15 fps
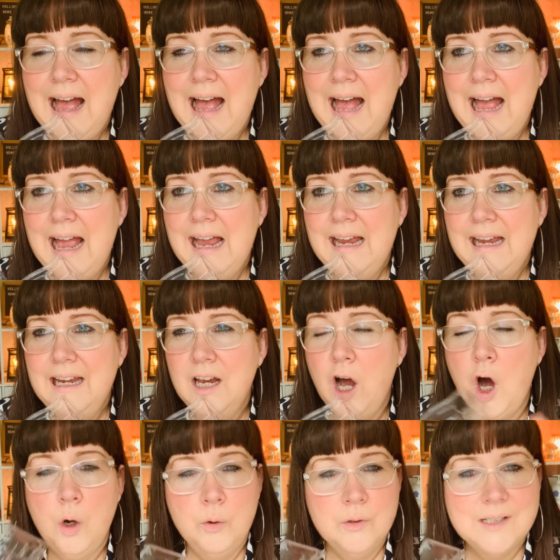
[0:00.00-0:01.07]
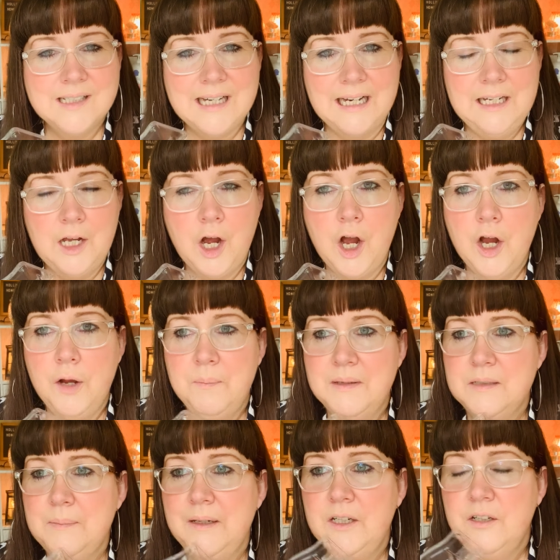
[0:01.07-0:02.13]
a old stately home
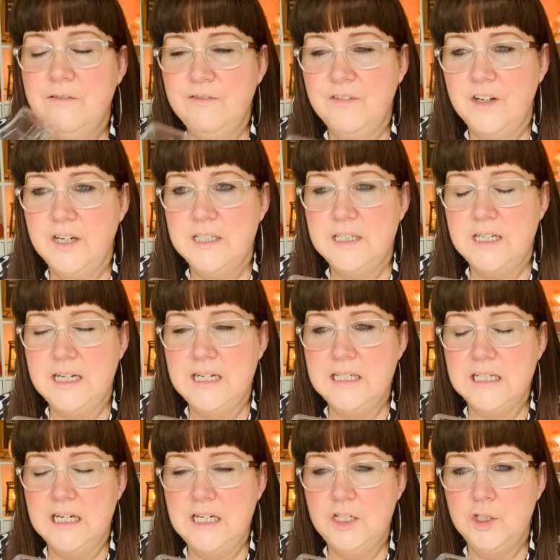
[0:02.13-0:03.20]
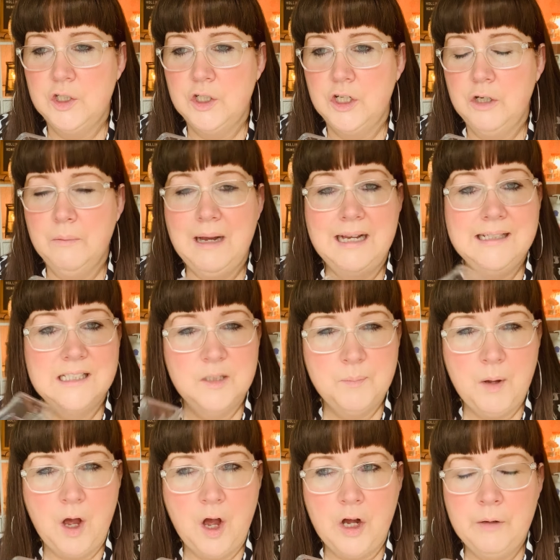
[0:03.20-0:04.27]
that's been converted into a
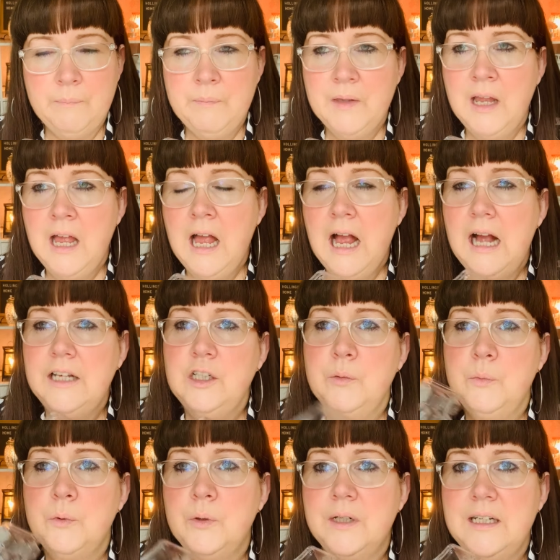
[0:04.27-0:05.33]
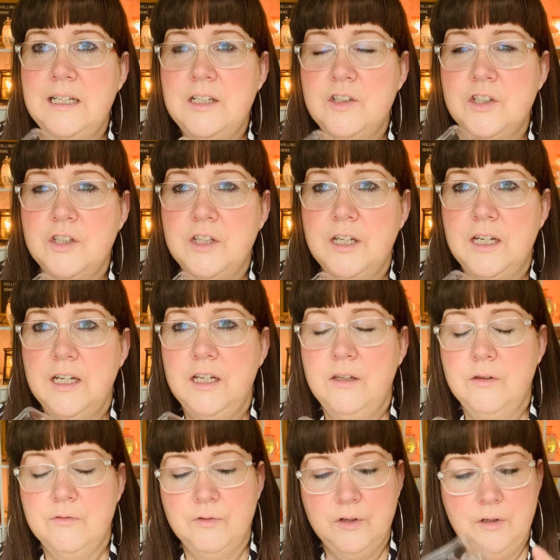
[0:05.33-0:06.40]
spa. And you're walking into the,
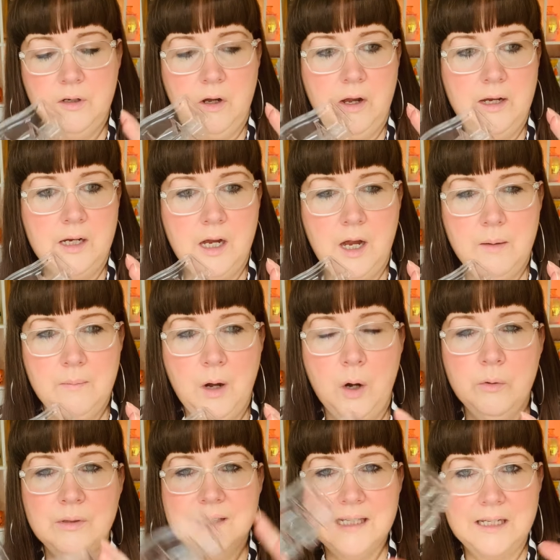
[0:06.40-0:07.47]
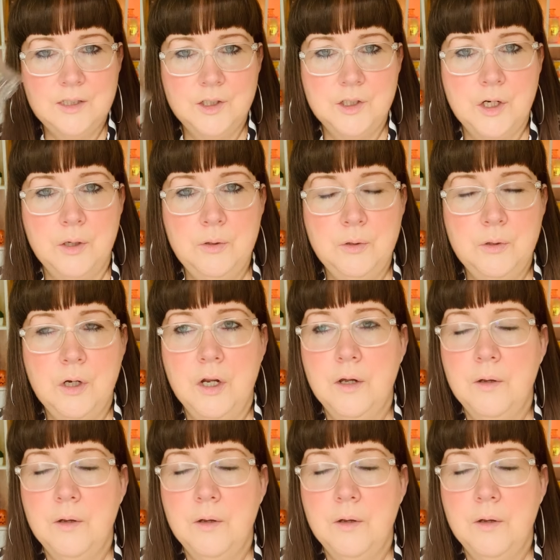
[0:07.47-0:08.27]
through like old sandstone